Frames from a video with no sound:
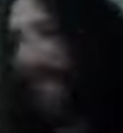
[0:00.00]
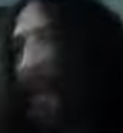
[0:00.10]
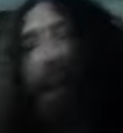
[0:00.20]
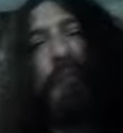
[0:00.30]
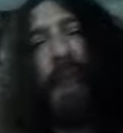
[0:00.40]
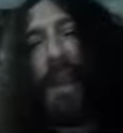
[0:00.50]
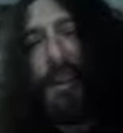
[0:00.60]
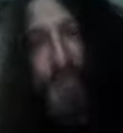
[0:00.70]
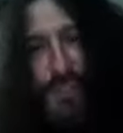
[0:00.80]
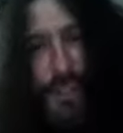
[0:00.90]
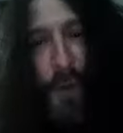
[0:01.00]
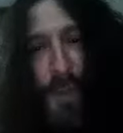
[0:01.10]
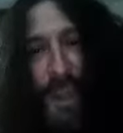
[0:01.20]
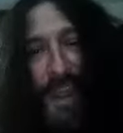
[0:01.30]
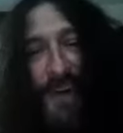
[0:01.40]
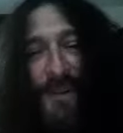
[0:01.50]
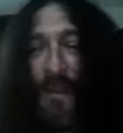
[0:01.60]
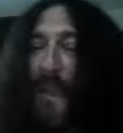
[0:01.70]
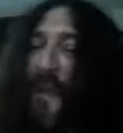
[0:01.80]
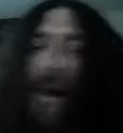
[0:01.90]
that already is a joke, you know.
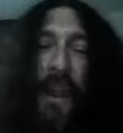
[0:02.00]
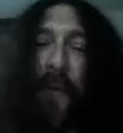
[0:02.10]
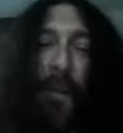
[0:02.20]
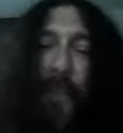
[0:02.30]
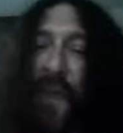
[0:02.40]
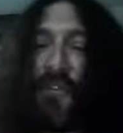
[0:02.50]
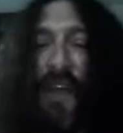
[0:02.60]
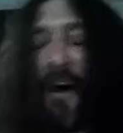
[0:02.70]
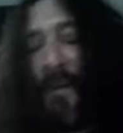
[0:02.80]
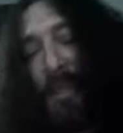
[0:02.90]
Oh, they were the best though.